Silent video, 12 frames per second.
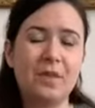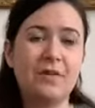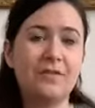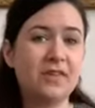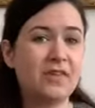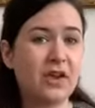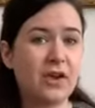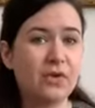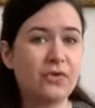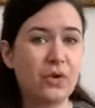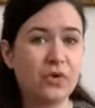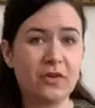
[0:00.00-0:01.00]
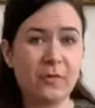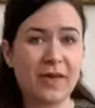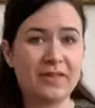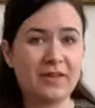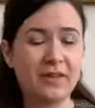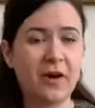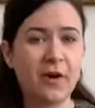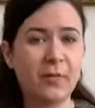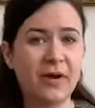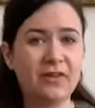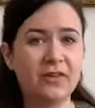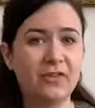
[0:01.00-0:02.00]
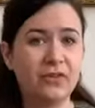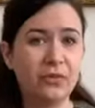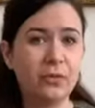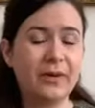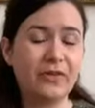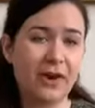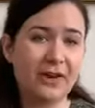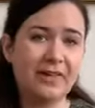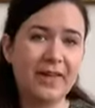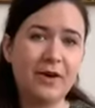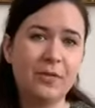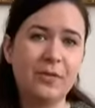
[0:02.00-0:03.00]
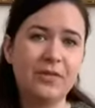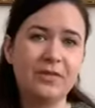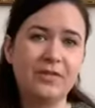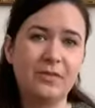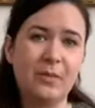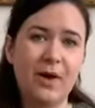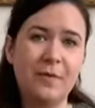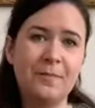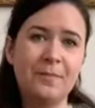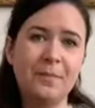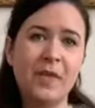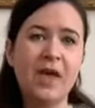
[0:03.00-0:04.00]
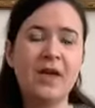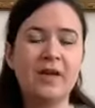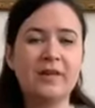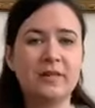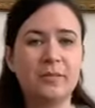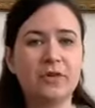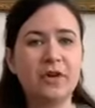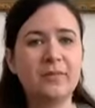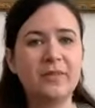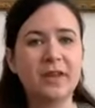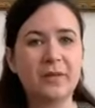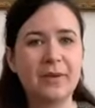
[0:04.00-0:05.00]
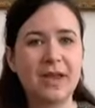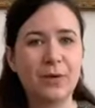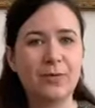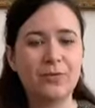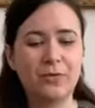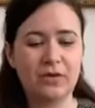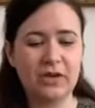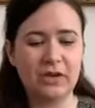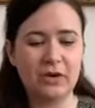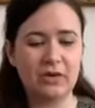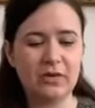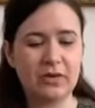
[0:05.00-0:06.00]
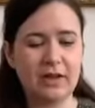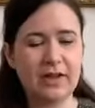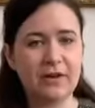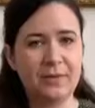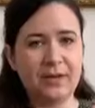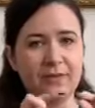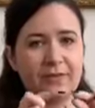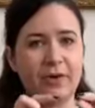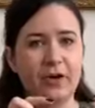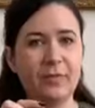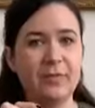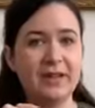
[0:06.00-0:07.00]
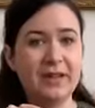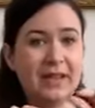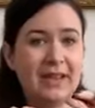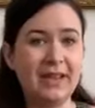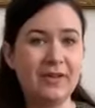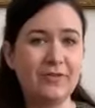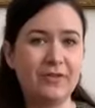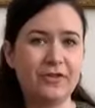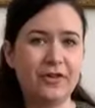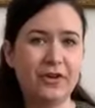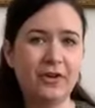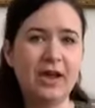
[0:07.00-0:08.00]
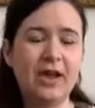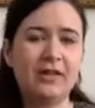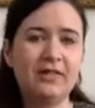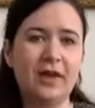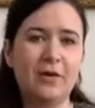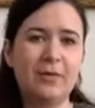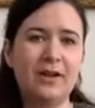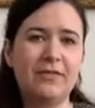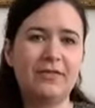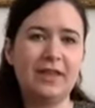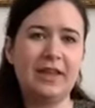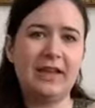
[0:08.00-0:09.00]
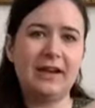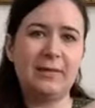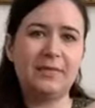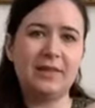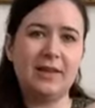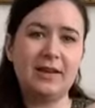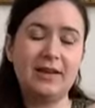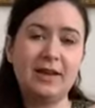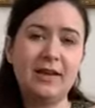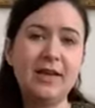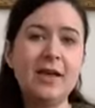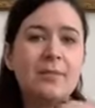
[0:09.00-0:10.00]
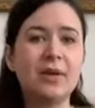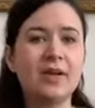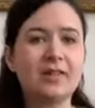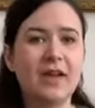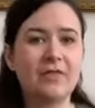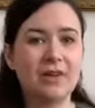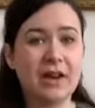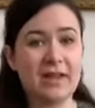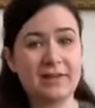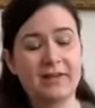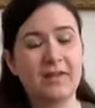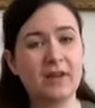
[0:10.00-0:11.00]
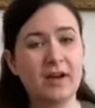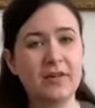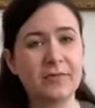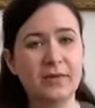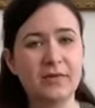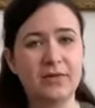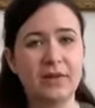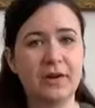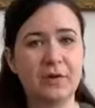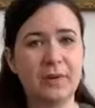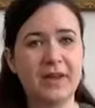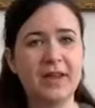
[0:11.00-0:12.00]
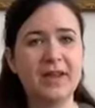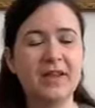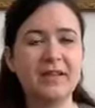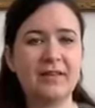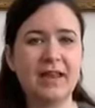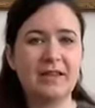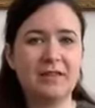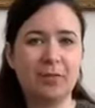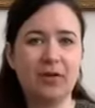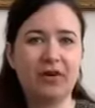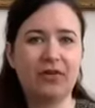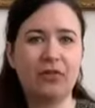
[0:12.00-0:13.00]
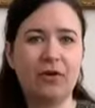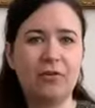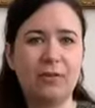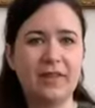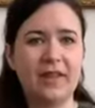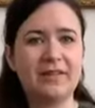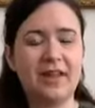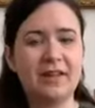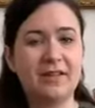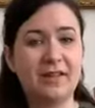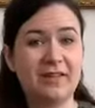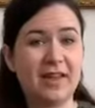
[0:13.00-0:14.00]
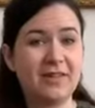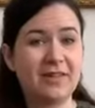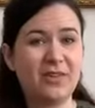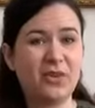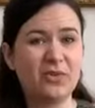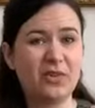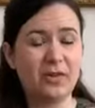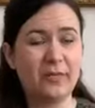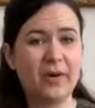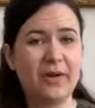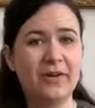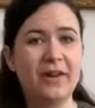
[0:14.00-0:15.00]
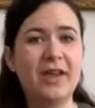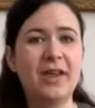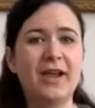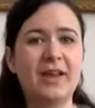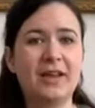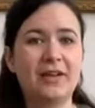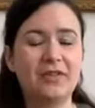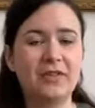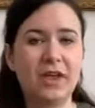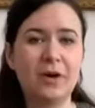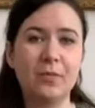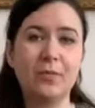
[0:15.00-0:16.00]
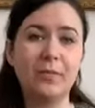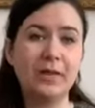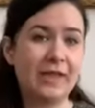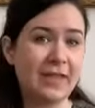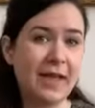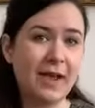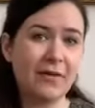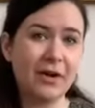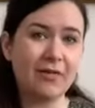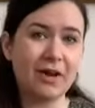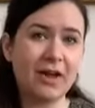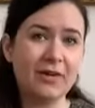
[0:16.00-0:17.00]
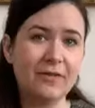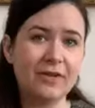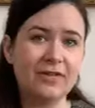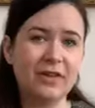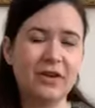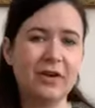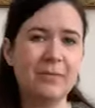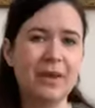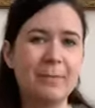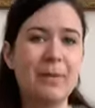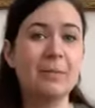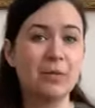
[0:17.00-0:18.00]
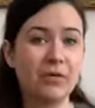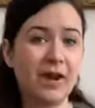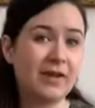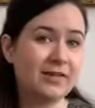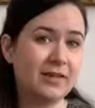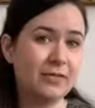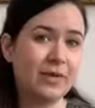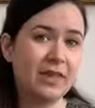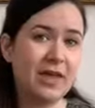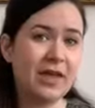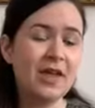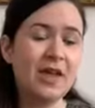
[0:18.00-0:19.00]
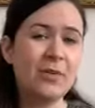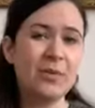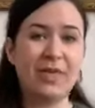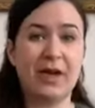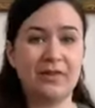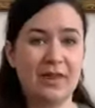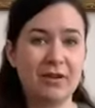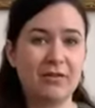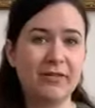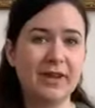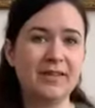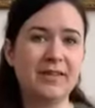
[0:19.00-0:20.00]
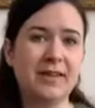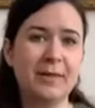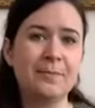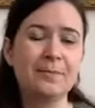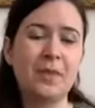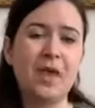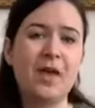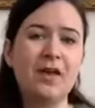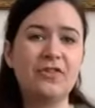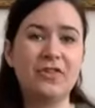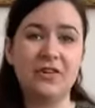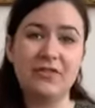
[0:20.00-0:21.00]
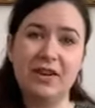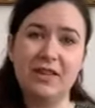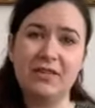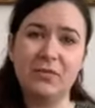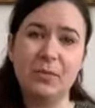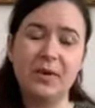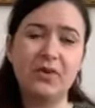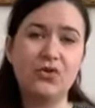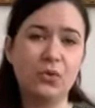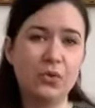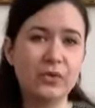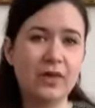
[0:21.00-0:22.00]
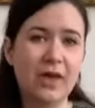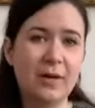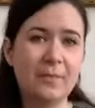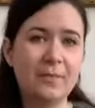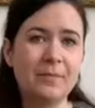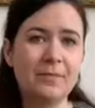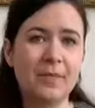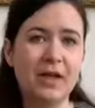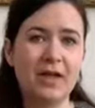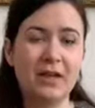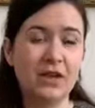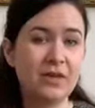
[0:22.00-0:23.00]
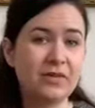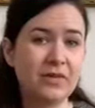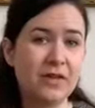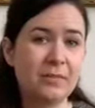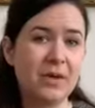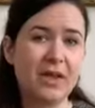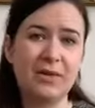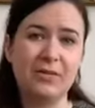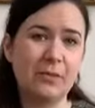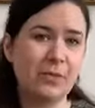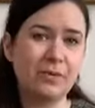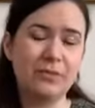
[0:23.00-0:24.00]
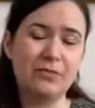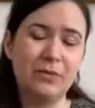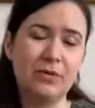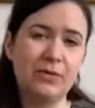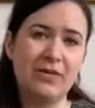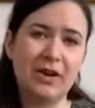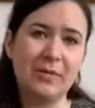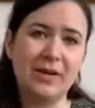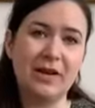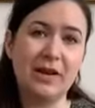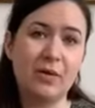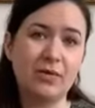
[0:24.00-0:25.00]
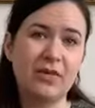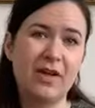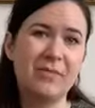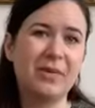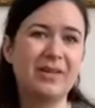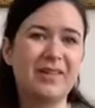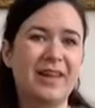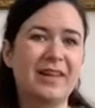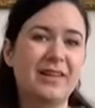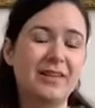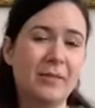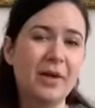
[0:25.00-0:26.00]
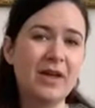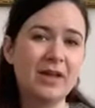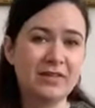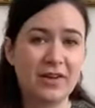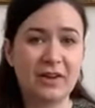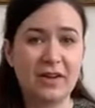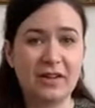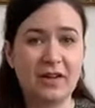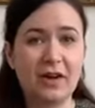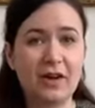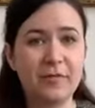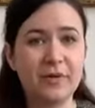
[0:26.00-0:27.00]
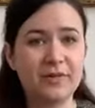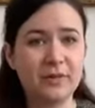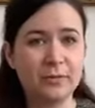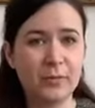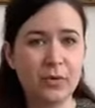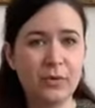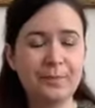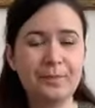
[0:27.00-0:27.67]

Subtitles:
Physios, osteopaths and chiropractors should all be trained to help with this as well. Sometimes it can be helpful to use a little bit of foam in the heel of the shoe to help lift the heel up slightly, because that relaxes the calf muscles a little bit, takes the pressure off where that tendon attaches onto the bone, and it can just help let that area recover so that you can be a bit more active with it without aggravating it. Generally this would be a short-term use, but we wouldn't recommend it long-term, because that can end up tightening the calf muscles more.